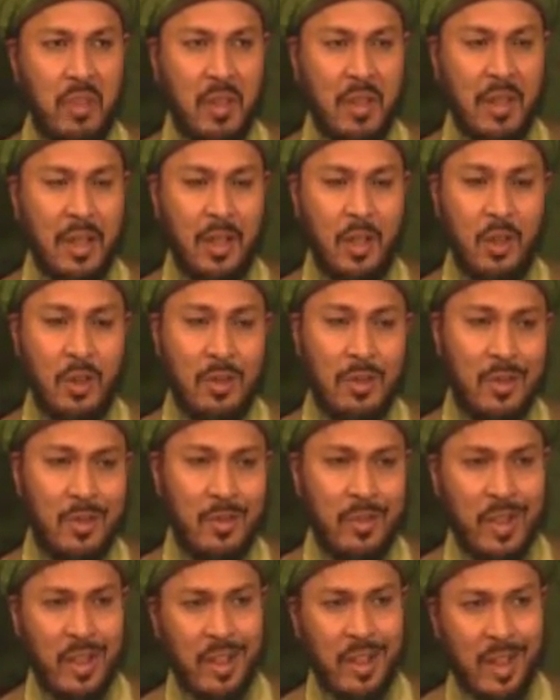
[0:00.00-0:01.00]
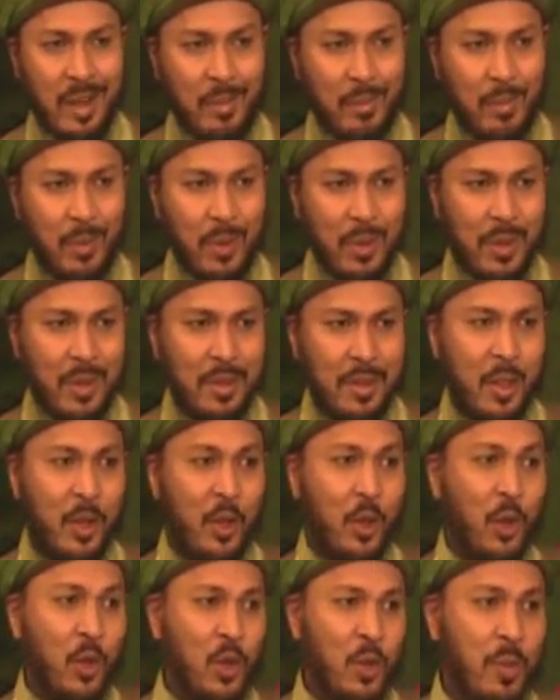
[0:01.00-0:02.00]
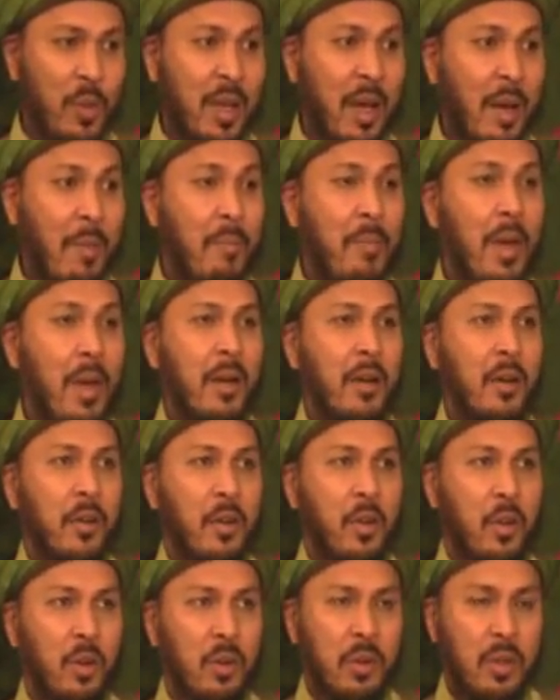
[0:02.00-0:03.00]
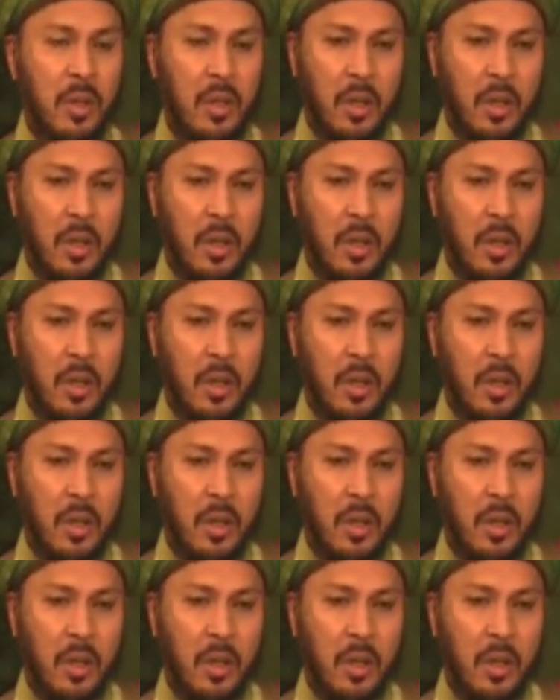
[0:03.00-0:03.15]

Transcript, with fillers: and then you're going to read that book, and then you're going to become better. No.